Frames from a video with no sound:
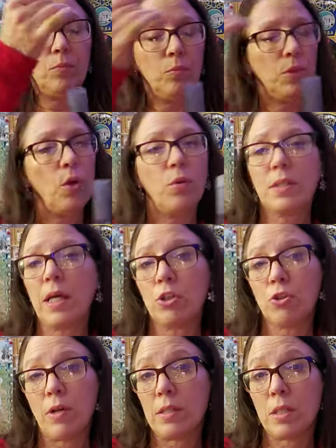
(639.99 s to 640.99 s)
You always got to
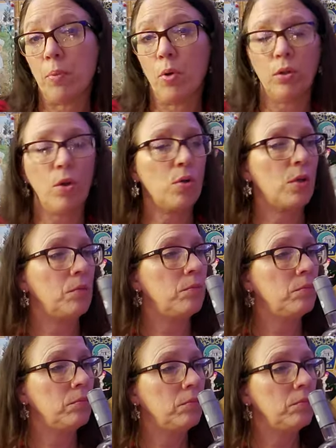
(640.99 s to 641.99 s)
try to support local.
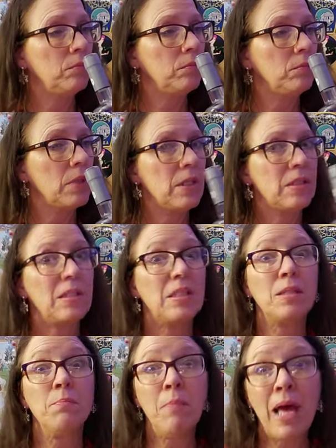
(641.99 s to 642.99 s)

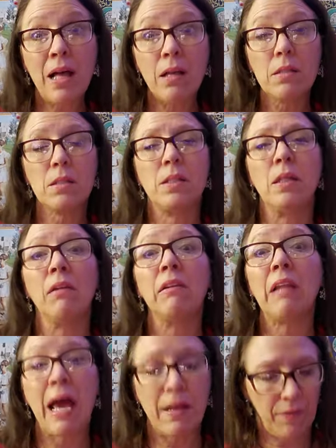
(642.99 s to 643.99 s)
Smells
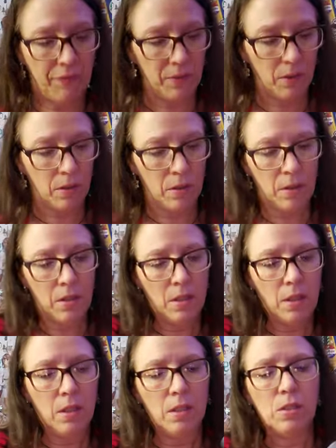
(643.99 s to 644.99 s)
delightful.
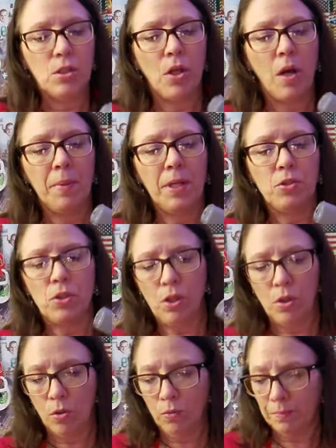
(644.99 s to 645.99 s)
So I'm going to
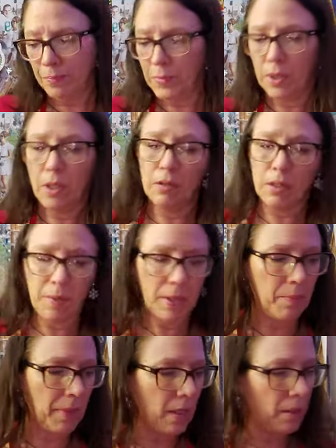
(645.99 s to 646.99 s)
do, oh, let me
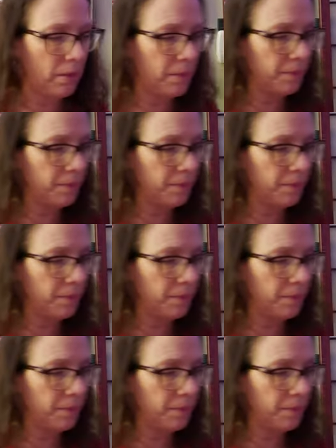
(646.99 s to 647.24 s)
get my,